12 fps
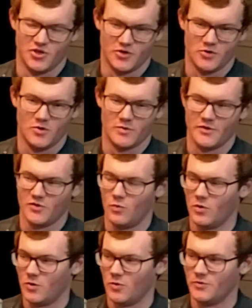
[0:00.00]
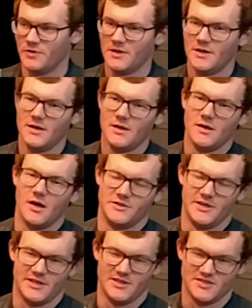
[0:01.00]
in general around the world
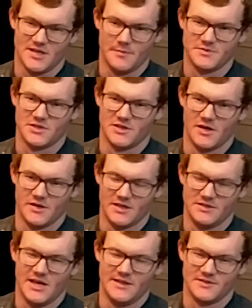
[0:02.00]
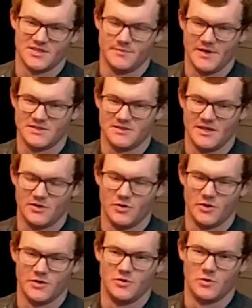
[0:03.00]
on taking steps to kind of contain this as best they
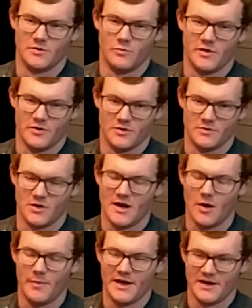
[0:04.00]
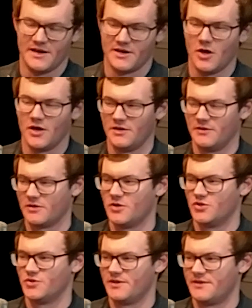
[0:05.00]
could, or how bad it had gotten in the
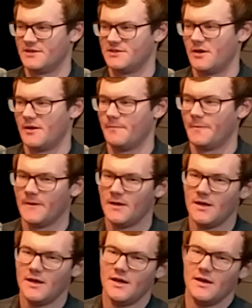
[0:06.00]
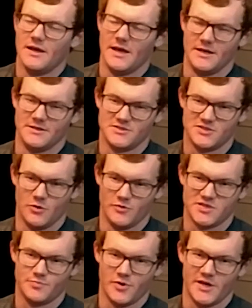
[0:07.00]
country at that time. And
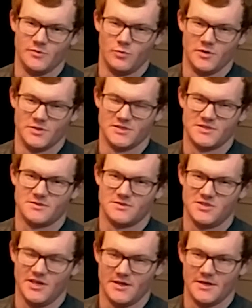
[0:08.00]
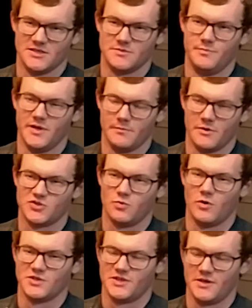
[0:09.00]
so the spread was seen as being
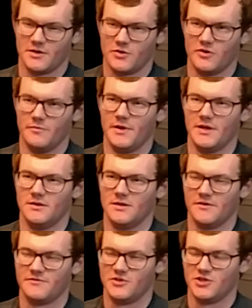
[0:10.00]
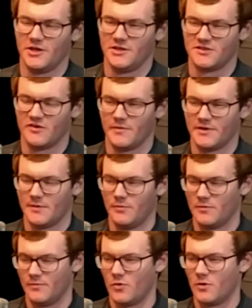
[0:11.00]
much worse than it could have been if the Chinese government
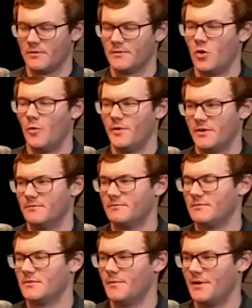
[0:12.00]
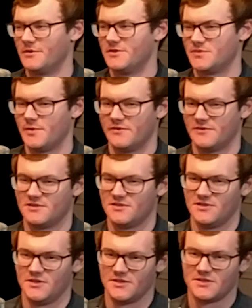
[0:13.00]
had been more open about the spread of this
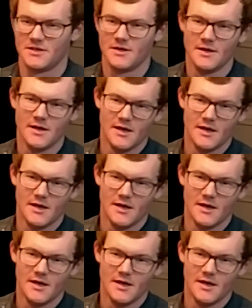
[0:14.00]
disease.